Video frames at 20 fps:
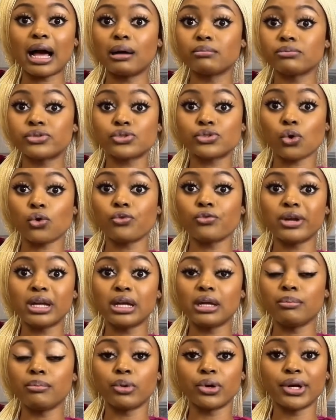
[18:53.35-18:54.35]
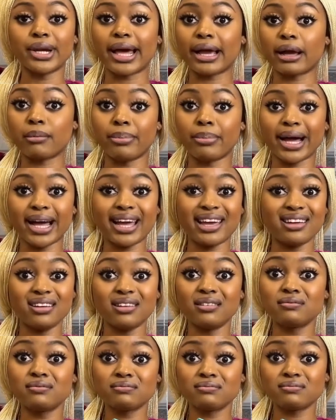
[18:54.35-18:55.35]
I'm sorry, but like,
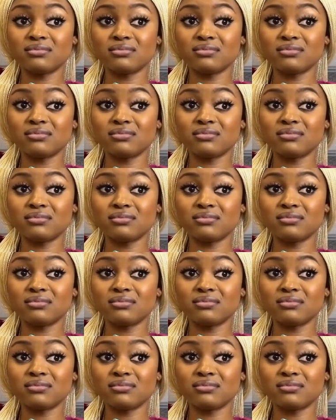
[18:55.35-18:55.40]
bye.